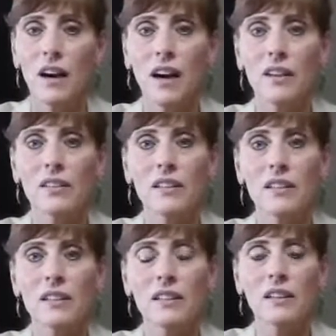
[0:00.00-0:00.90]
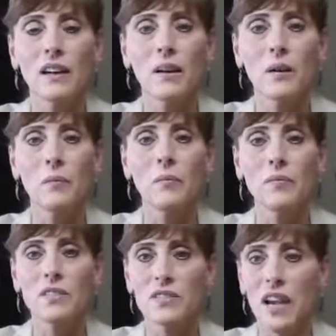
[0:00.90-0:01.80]
on the
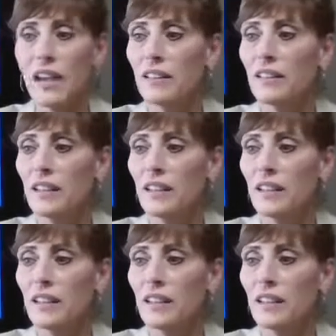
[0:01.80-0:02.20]
um, side